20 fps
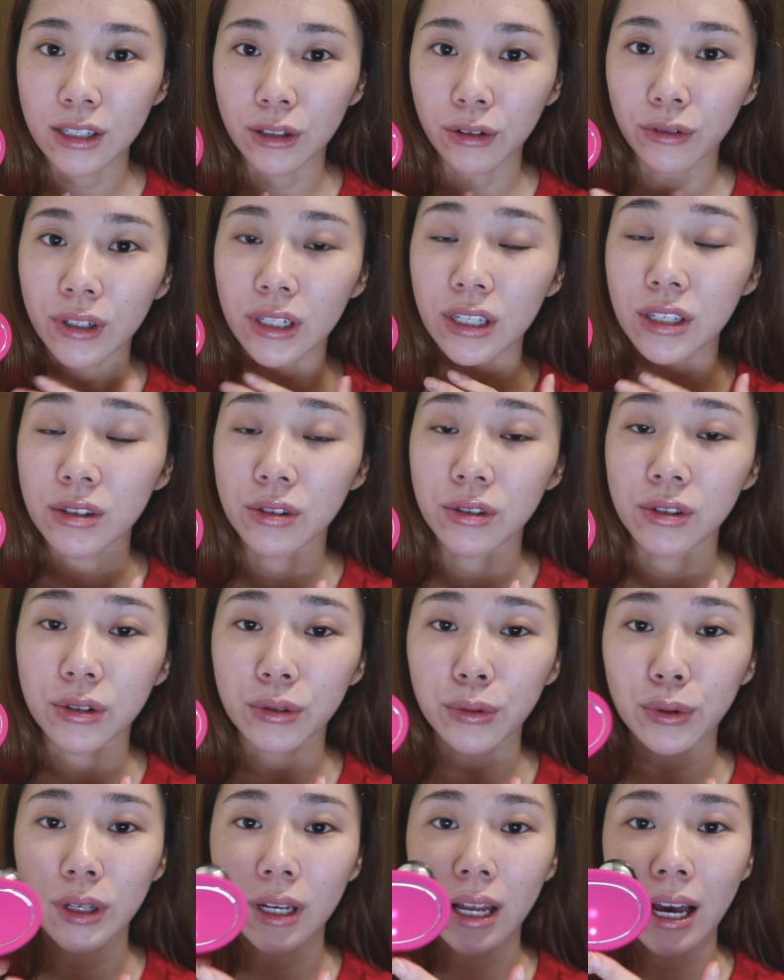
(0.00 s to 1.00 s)
is already used
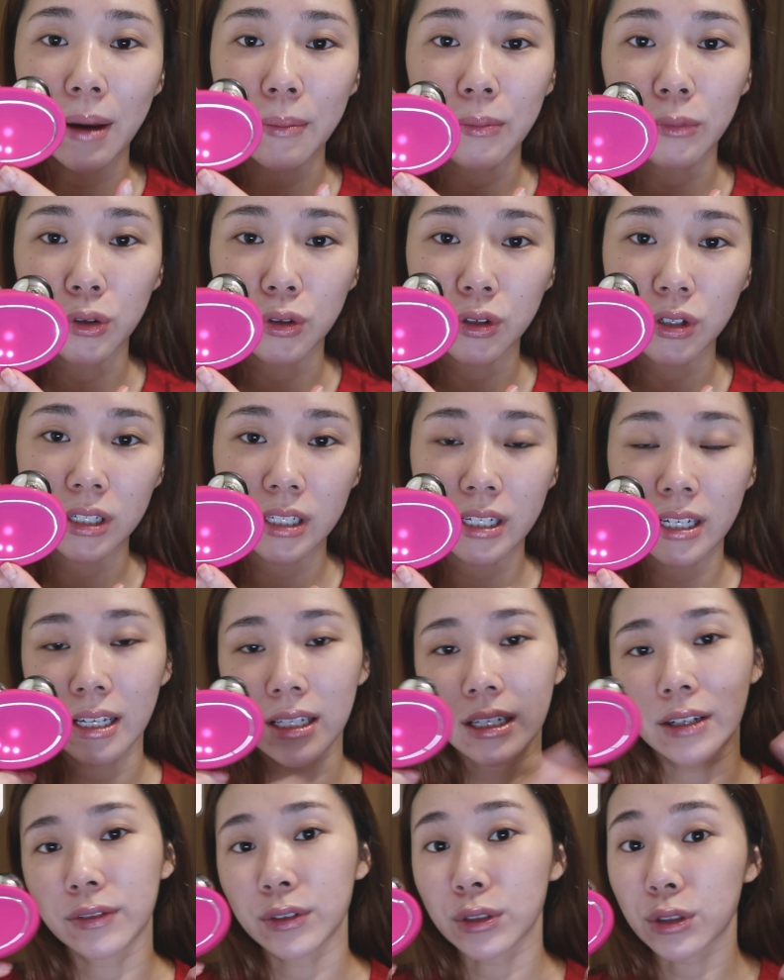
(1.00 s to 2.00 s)
to it, I'm usually at
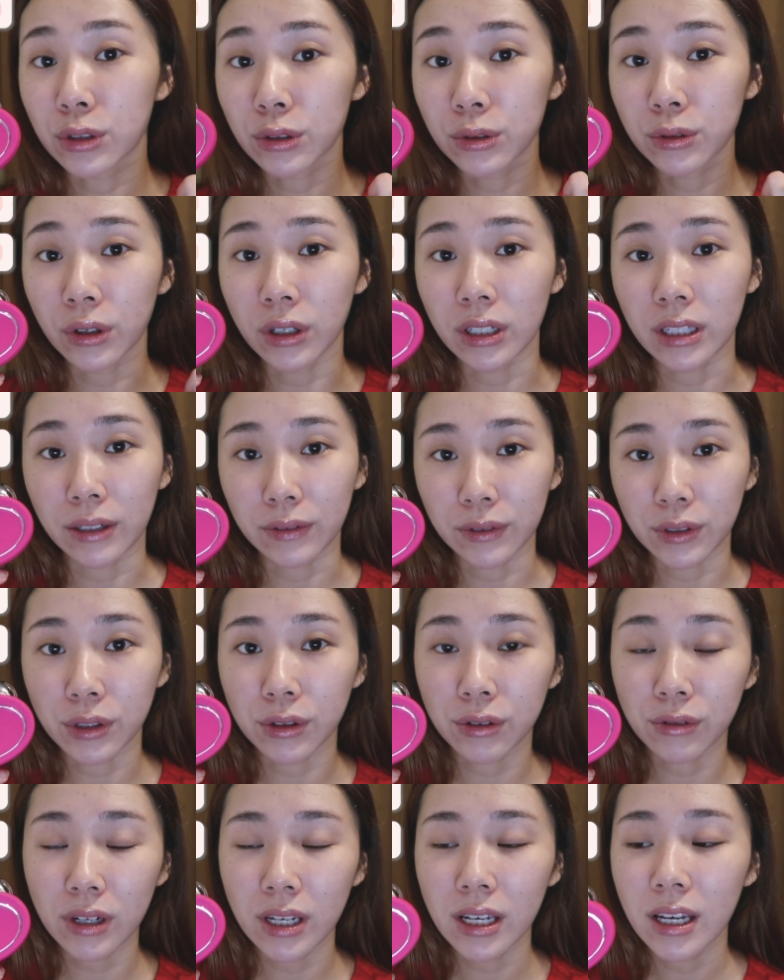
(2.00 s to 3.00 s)
level 2 or level
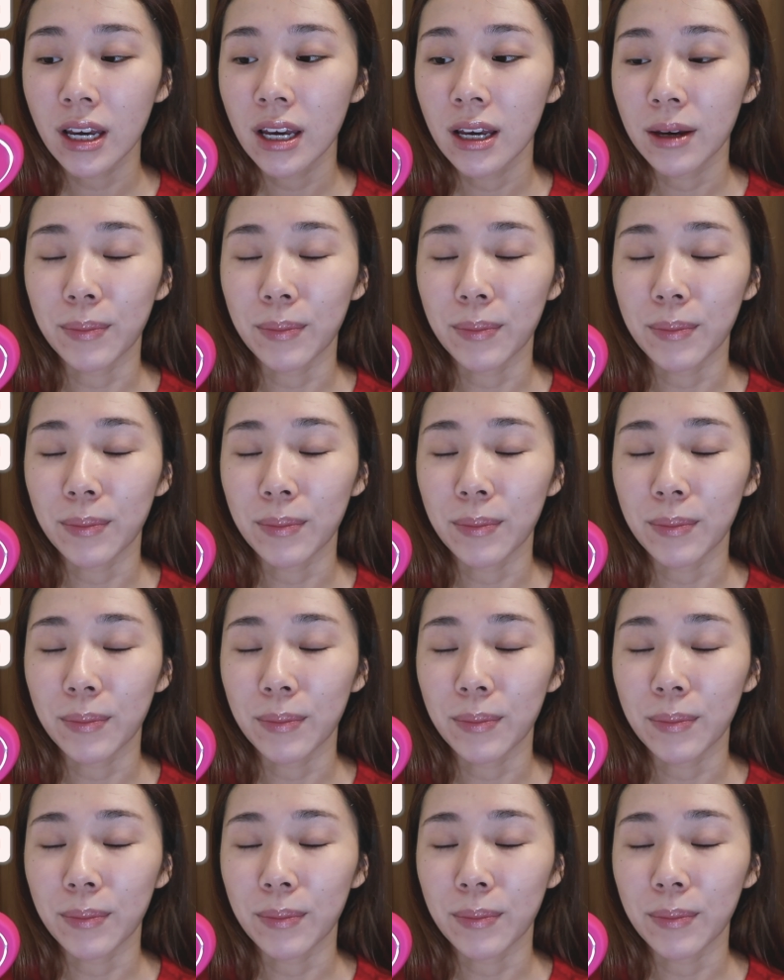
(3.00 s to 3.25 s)
3.